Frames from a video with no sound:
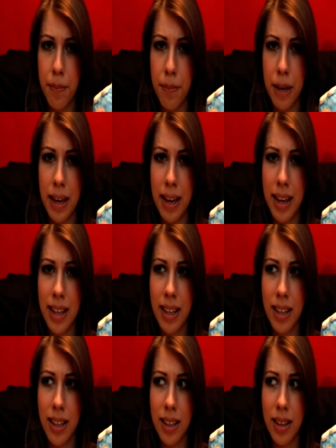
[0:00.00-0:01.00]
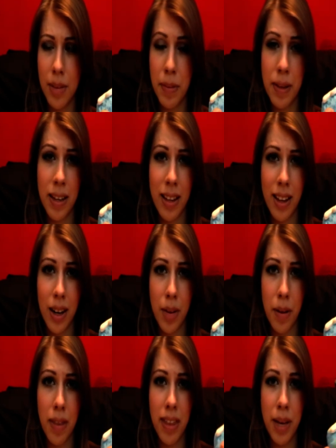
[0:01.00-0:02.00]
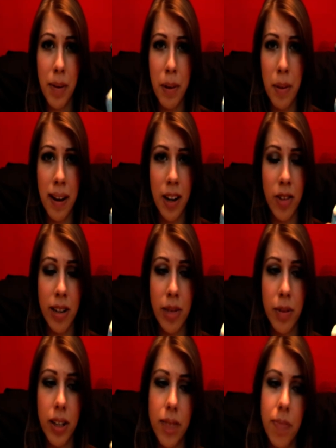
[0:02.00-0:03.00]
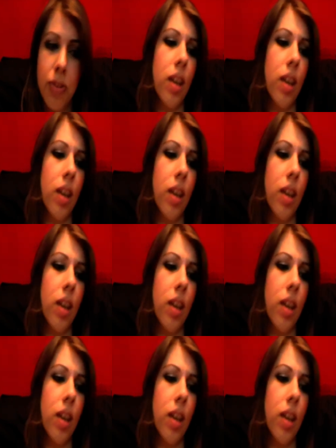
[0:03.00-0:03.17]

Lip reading: pink. Am I making that up? I think my mom had a green one.